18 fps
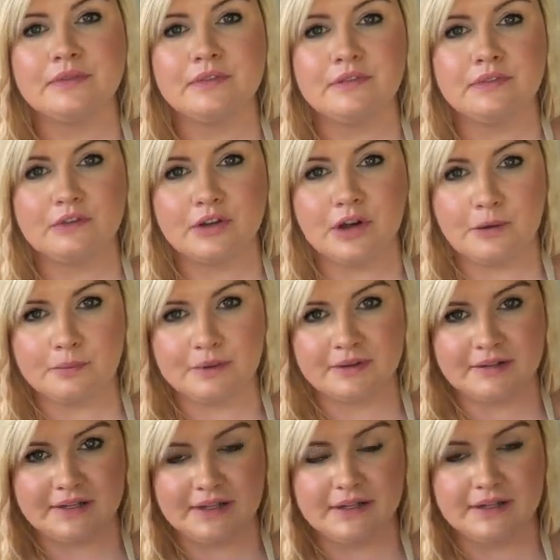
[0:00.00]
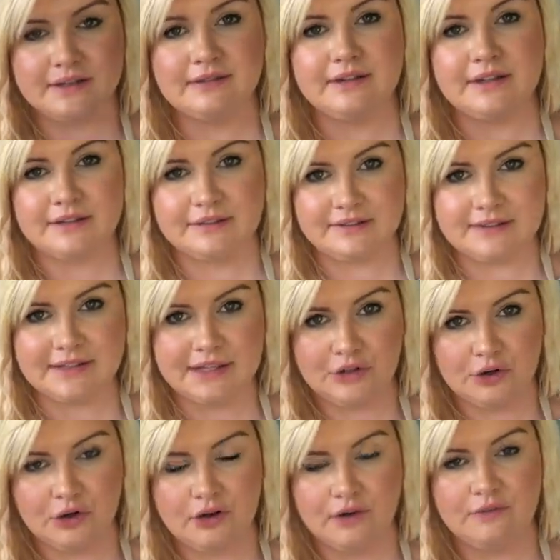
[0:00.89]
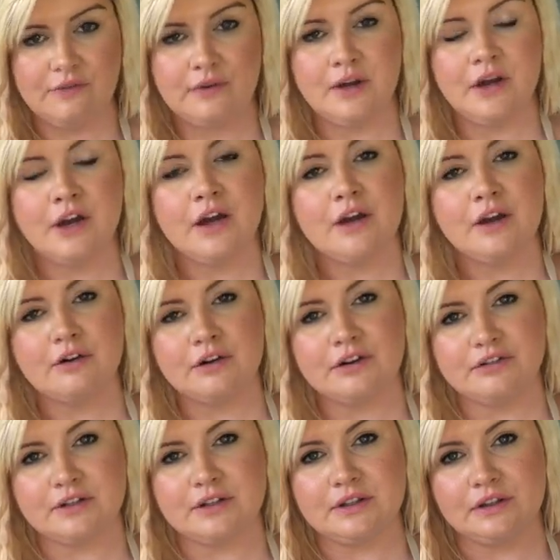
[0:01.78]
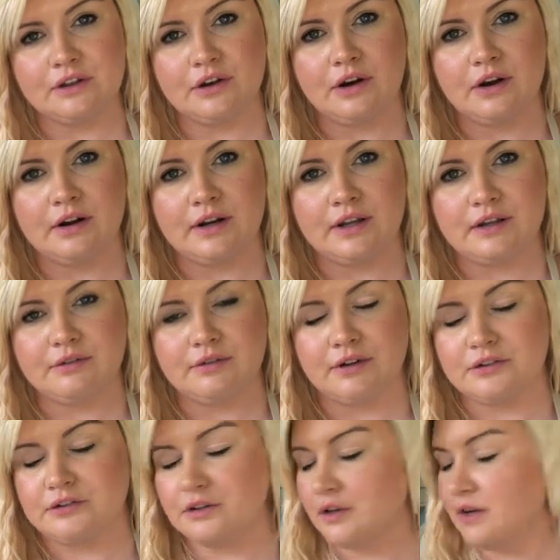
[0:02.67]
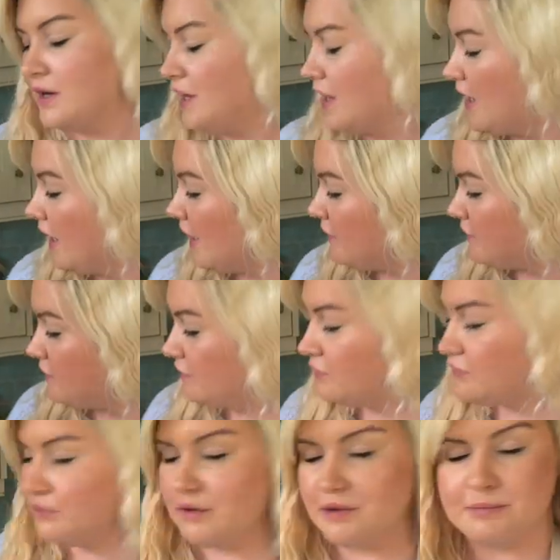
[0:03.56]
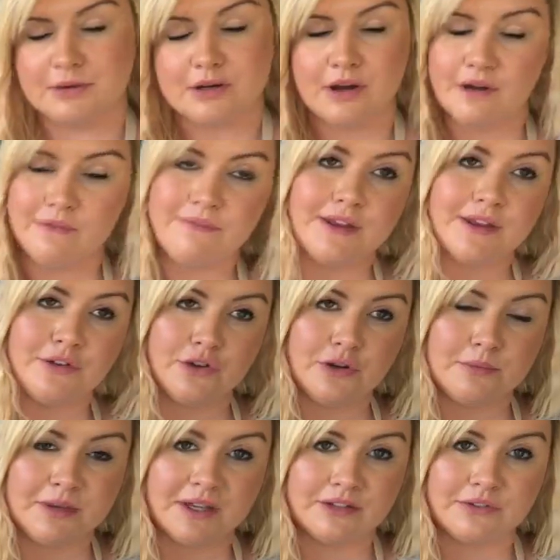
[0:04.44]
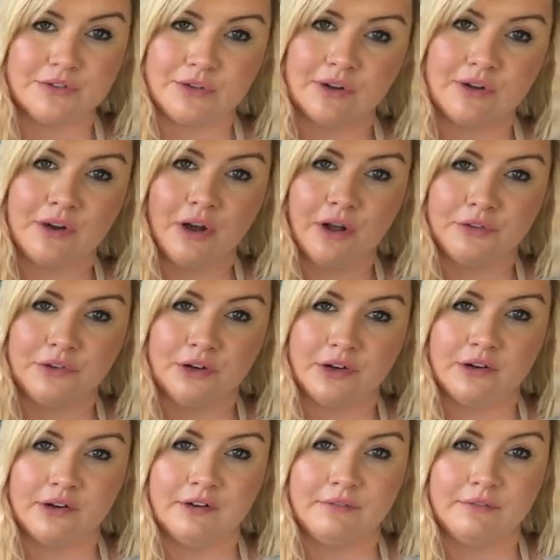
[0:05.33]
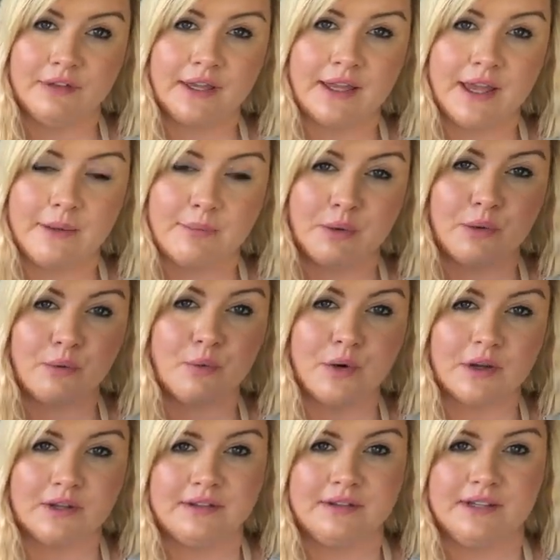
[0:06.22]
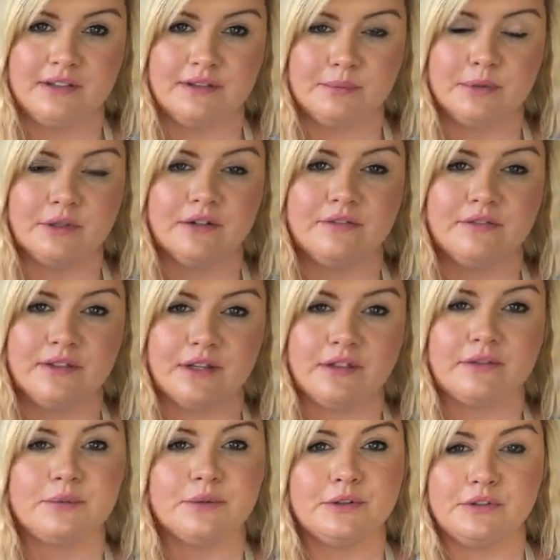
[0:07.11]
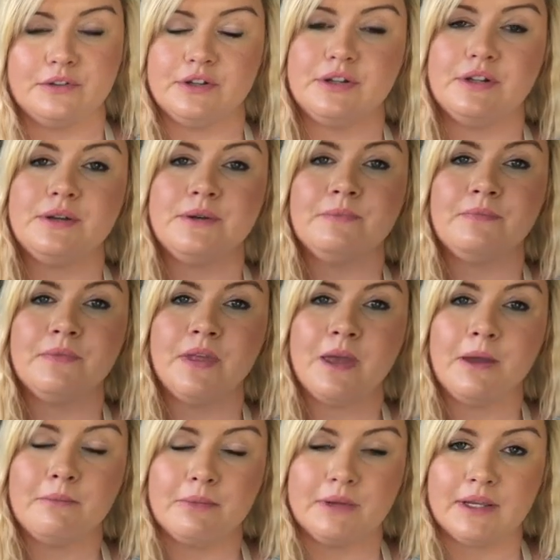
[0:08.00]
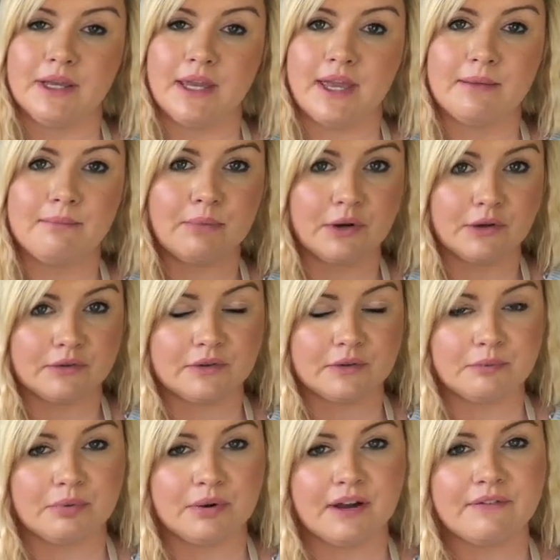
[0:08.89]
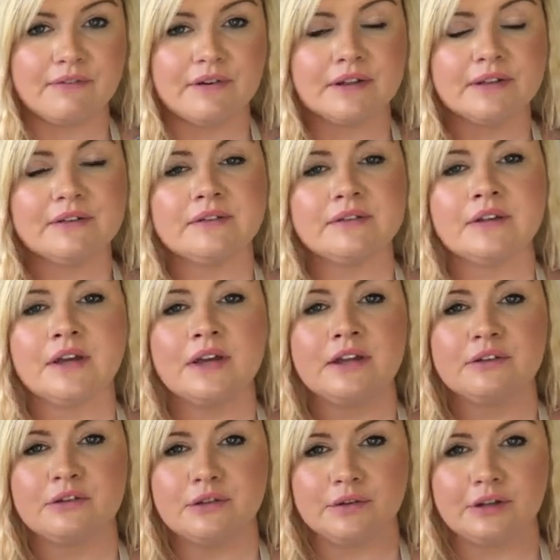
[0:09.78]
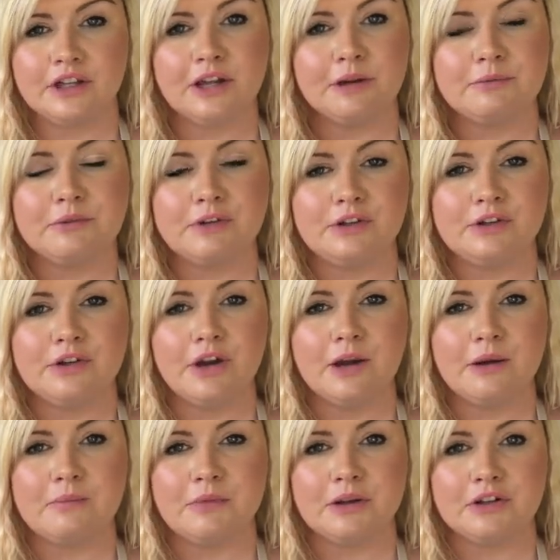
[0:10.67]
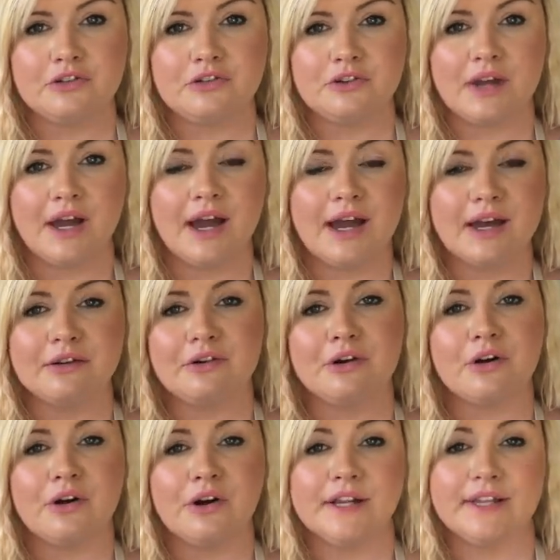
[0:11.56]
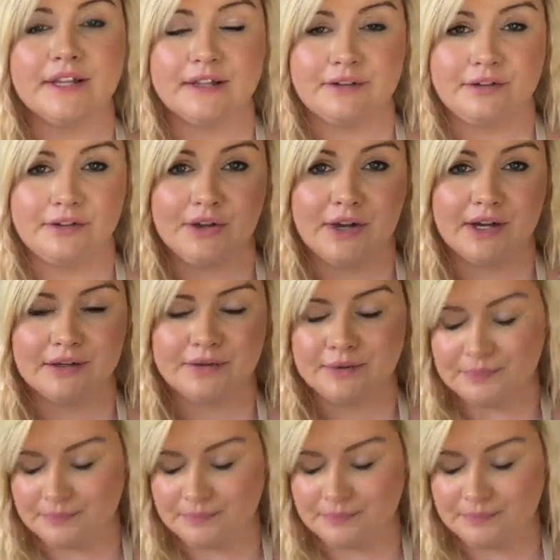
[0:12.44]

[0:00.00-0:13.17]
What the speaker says: top and tail it, take the skin off, crush it in the garlic crusher and just scrape it off into your mixture. Alternatively, about 1 teaspoon of this will do, but again, personal preference, totally up to you how much you add or how little you add.